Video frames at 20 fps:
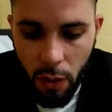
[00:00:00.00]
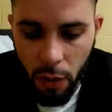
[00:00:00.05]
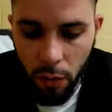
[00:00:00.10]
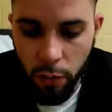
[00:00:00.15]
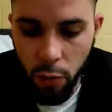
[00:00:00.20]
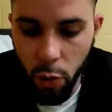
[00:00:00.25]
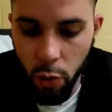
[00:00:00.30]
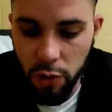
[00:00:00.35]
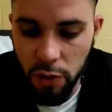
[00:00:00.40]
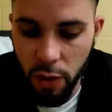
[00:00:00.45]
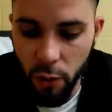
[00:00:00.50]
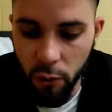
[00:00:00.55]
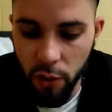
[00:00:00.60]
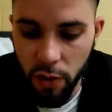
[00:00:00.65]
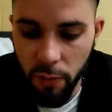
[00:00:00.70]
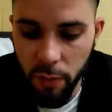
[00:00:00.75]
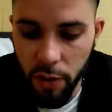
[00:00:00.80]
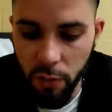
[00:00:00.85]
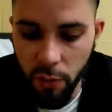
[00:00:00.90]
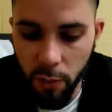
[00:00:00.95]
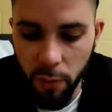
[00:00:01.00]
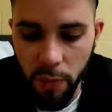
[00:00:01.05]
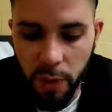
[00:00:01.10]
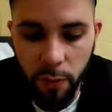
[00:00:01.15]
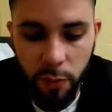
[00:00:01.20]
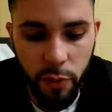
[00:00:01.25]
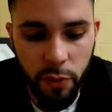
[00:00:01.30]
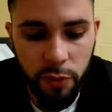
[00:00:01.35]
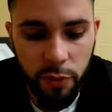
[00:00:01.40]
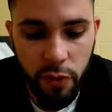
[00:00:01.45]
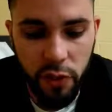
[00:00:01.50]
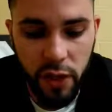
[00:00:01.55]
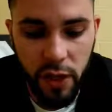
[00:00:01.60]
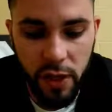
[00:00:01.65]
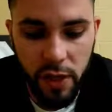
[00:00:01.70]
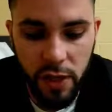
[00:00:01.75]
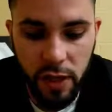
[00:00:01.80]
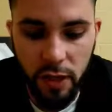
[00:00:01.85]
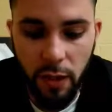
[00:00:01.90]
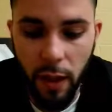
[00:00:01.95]
Of course, I want to be remembered for
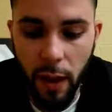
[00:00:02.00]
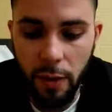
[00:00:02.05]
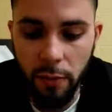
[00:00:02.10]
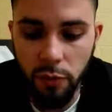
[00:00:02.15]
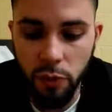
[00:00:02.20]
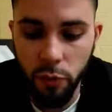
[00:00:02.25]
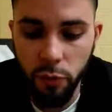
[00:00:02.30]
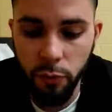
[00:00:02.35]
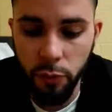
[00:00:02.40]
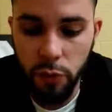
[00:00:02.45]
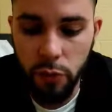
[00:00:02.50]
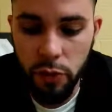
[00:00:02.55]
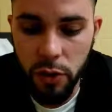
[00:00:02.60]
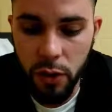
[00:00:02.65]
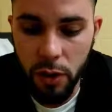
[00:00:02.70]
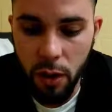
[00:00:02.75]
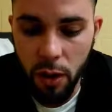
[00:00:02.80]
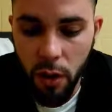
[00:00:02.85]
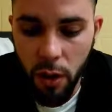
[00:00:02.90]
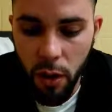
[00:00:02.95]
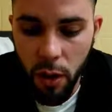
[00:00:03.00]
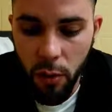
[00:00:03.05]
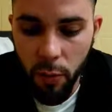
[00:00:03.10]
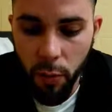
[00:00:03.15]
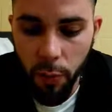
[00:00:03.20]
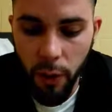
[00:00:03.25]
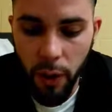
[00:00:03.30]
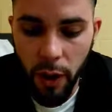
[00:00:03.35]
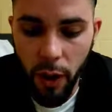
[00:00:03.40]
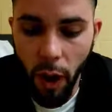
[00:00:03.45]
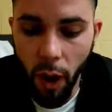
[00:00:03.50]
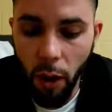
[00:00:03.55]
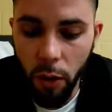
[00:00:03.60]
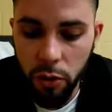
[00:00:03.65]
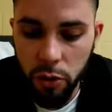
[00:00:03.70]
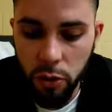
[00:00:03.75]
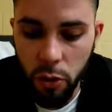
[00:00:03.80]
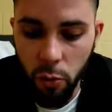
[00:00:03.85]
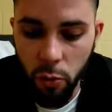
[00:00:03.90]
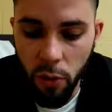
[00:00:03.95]
changing lives through music, but I
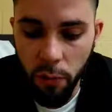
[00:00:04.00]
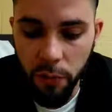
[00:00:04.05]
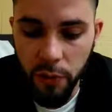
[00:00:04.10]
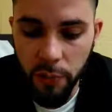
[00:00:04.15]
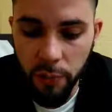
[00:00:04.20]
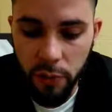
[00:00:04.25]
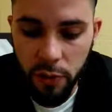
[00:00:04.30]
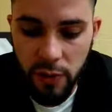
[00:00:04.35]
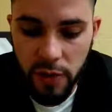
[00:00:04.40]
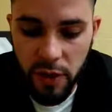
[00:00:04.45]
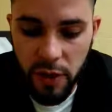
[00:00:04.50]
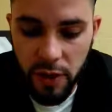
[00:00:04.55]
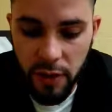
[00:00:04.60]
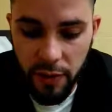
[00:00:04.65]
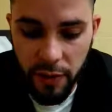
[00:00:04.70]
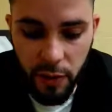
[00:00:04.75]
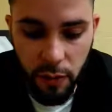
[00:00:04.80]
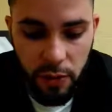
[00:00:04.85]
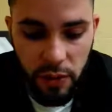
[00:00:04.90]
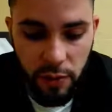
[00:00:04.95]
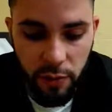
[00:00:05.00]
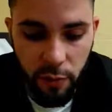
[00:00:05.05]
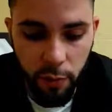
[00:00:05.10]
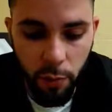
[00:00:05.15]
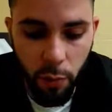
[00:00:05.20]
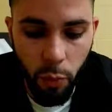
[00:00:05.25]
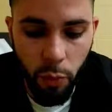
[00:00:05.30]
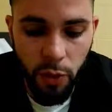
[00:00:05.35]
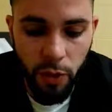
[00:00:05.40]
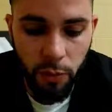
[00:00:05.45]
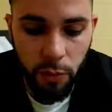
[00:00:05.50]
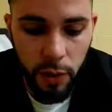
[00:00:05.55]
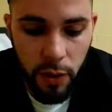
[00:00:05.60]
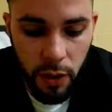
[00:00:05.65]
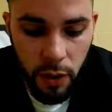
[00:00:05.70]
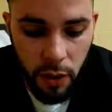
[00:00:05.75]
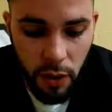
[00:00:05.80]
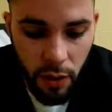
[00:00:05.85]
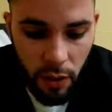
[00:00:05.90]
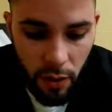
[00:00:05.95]
also want people to see that there's even more to
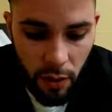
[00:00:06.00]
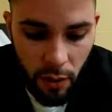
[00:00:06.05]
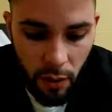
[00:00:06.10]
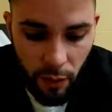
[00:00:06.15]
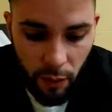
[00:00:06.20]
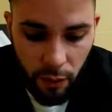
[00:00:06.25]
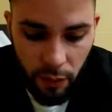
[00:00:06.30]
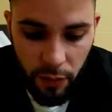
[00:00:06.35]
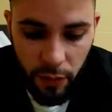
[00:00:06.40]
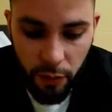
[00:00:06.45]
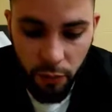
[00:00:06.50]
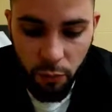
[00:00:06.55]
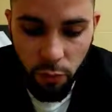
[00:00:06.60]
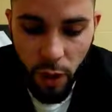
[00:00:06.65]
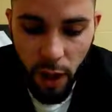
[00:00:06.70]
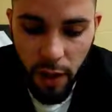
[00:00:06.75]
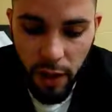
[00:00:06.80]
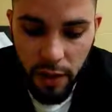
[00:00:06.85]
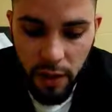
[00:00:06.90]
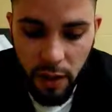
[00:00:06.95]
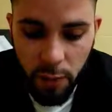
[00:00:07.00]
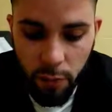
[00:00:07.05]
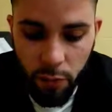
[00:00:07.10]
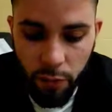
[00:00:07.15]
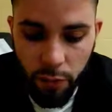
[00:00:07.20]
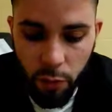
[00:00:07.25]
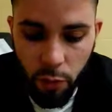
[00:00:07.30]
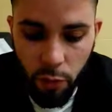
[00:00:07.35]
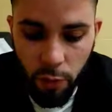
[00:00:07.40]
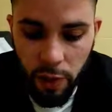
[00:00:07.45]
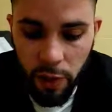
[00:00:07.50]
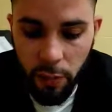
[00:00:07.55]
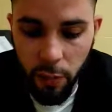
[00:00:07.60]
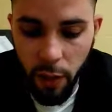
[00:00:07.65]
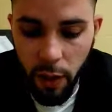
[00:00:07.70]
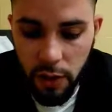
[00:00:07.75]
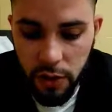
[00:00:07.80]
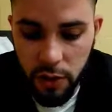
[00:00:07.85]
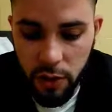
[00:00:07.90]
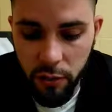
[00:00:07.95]
me than writing and performing
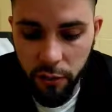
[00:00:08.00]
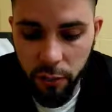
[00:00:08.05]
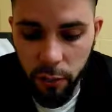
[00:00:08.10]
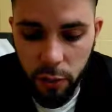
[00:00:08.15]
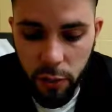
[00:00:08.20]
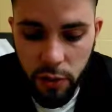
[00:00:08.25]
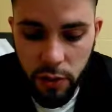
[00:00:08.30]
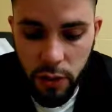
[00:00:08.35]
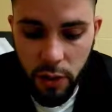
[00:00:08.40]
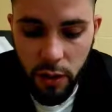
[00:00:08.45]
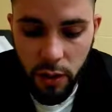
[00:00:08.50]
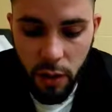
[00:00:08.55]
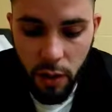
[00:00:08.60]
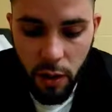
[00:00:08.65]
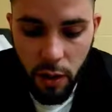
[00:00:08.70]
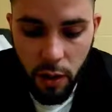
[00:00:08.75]
positive music.